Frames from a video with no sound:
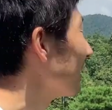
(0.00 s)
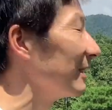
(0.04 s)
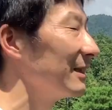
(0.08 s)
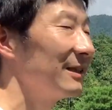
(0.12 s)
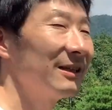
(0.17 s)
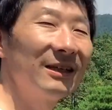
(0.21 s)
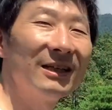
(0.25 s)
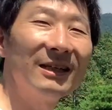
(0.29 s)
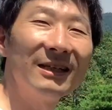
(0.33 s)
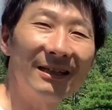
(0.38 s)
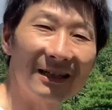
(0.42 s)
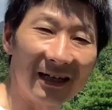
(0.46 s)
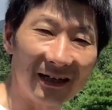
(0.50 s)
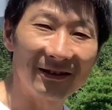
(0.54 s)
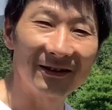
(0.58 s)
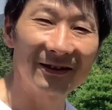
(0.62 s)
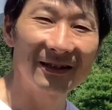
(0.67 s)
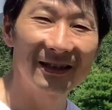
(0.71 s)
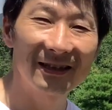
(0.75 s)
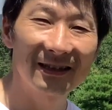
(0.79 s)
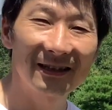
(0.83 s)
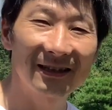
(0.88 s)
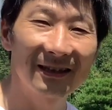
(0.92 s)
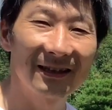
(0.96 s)

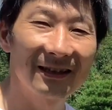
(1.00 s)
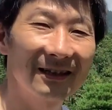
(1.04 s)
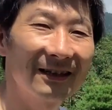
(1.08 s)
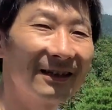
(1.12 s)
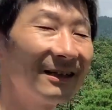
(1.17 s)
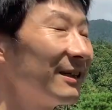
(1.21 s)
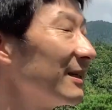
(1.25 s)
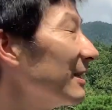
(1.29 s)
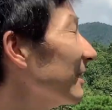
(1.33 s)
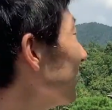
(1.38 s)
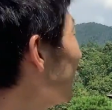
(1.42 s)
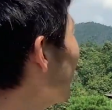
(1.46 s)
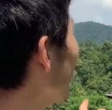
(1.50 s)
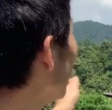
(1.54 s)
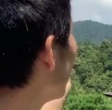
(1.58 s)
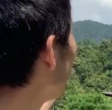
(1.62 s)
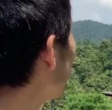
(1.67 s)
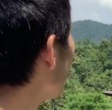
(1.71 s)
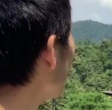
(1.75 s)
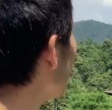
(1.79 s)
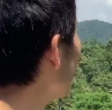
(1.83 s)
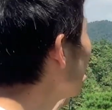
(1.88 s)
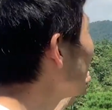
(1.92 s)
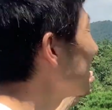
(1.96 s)
Kinkakuji. This
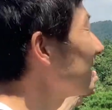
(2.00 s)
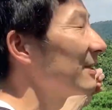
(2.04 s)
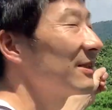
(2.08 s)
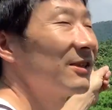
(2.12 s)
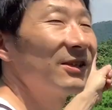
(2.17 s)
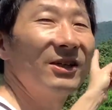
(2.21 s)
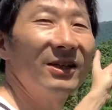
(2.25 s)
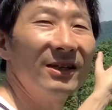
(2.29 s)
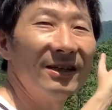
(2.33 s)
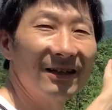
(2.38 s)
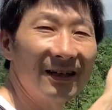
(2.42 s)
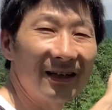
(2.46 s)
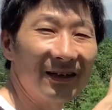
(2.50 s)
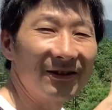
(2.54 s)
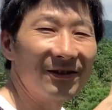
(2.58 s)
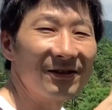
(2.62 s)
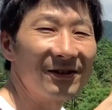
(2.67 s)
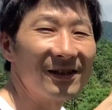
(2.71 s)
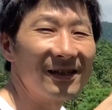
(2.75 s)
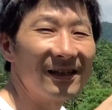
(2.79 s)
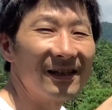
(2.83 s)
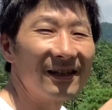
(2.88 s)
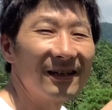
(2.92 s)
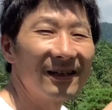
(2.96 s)
is
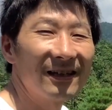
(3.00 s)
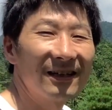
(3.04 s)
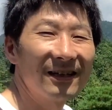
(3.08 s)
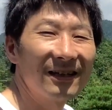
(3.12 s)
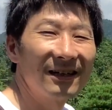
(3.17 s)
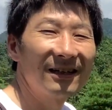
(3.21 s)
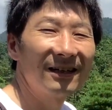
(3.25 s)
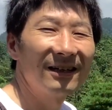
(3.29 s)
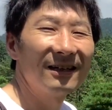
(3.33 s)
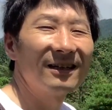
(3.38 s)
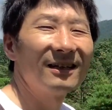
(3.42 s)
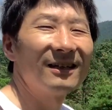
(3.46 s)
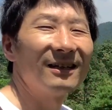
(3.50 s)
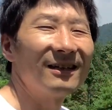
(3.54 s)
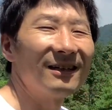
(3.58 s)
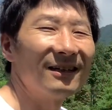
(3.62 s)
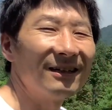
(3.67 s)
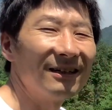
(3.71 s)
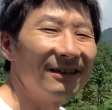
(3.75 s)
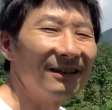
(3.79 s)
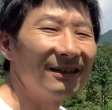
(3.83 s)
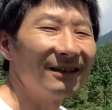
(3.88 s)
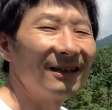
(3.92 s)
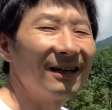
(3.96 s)
Kinkakuji,
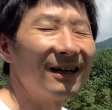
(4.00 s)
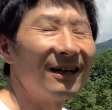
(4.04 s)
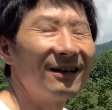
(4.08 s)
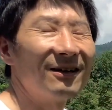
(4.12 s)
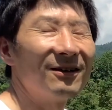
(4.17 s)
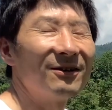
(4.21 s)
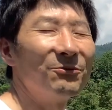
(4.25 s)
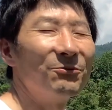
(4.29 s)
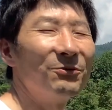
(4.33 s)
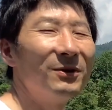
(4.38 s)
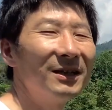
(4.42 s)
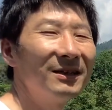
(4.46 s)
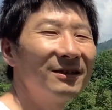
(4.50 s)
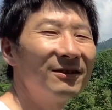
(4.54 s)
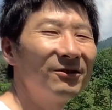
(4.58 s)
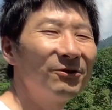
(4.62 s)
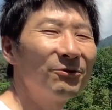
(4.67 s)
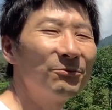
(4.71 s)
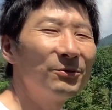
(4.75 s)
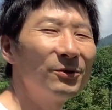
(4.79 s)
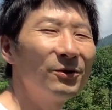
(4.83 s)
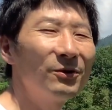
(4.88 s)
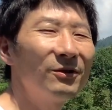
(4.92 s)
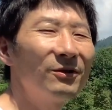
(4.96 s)
one
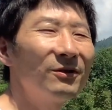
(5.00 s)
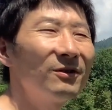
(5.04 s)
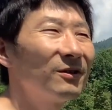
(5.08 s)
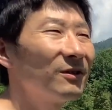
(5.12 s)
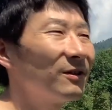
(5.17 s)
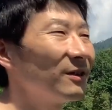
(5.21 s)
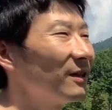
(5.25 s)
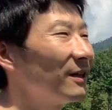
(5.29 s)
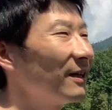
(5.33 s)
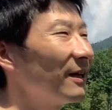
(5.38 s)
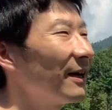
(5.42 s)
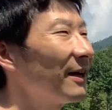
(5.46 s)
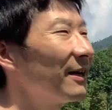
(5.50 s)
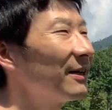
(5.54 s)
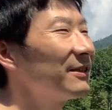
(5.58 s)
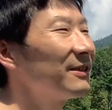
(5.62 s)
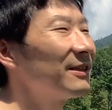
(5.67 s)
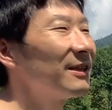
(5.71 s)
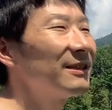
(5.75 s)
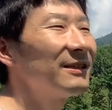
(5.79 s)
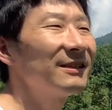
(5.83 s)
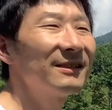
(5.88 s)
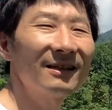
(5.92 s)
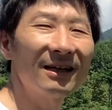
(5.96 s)
of
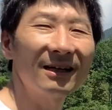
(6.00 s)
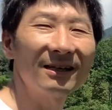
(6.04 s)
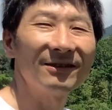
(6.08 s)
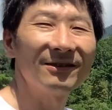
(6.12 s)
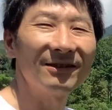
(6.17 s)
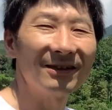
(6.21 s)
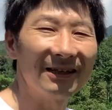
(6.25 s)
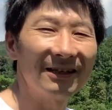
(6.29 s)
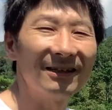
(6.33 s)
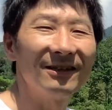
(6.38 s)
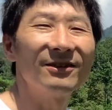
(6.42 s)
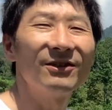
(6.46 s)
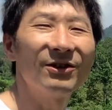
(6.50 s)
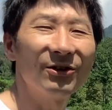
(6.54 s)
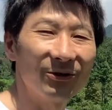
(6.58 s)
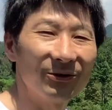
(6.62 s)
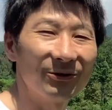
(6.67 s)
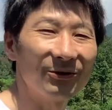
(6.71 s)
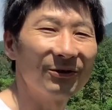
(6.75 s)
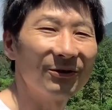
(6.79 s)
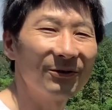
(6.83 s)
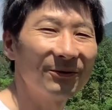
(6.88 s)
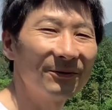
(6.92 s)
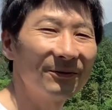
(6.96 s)
heritage sites in Kyoto.